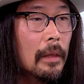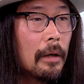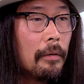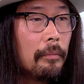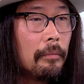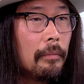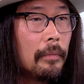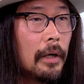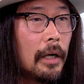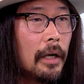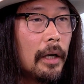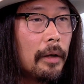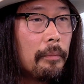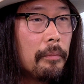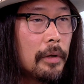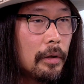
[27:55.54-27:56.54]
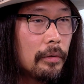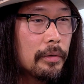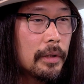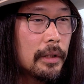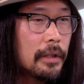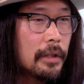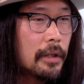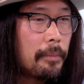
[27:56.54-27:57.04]
My middle
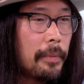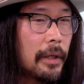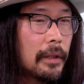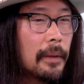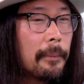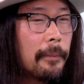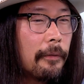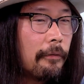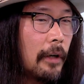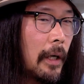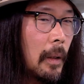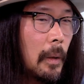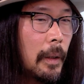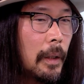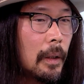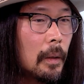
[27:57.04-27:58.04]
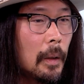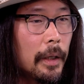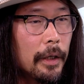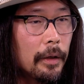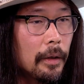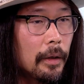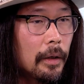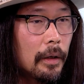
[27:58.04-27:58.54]
sister picked up the violin
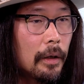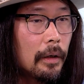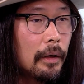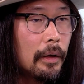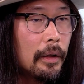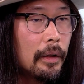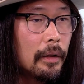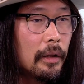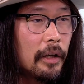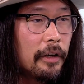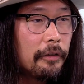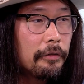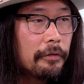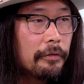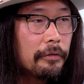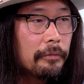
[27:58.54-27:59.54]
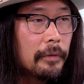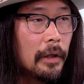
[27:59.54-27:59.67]
later in life.